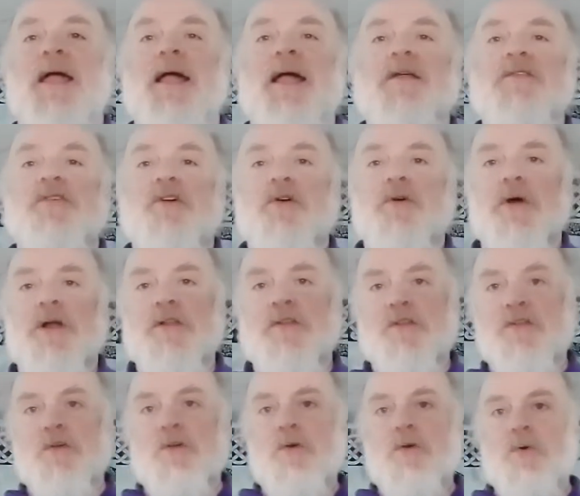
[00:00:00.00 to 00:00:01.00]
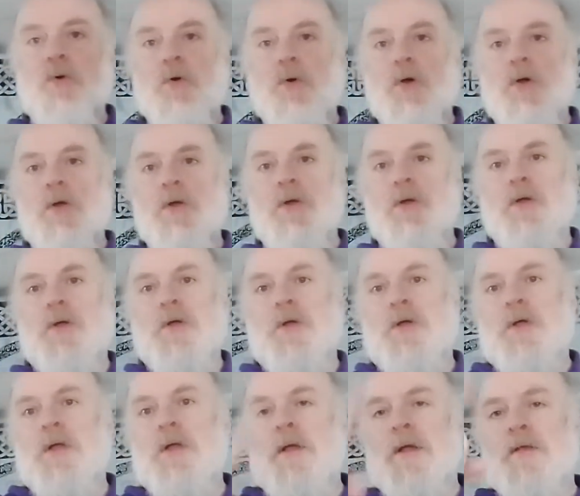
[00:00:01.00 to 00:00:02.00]
is you're going to do
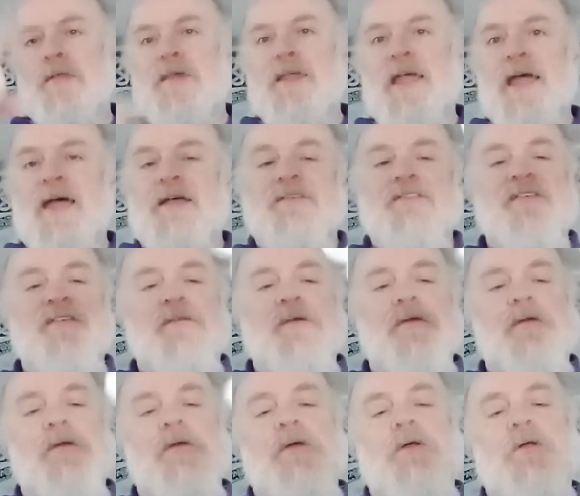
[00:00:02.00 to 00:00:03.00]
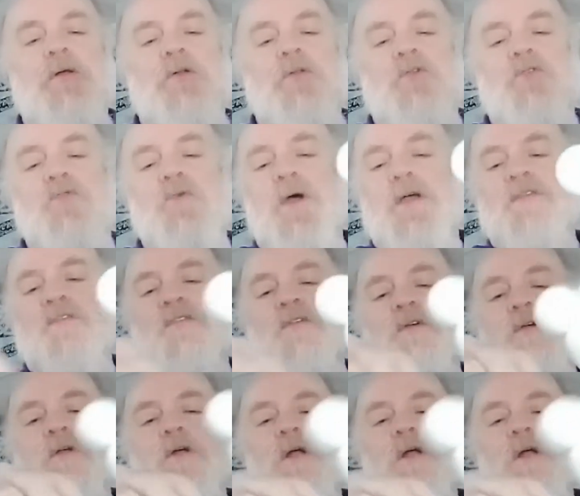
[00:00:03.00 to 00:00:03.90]
the S twist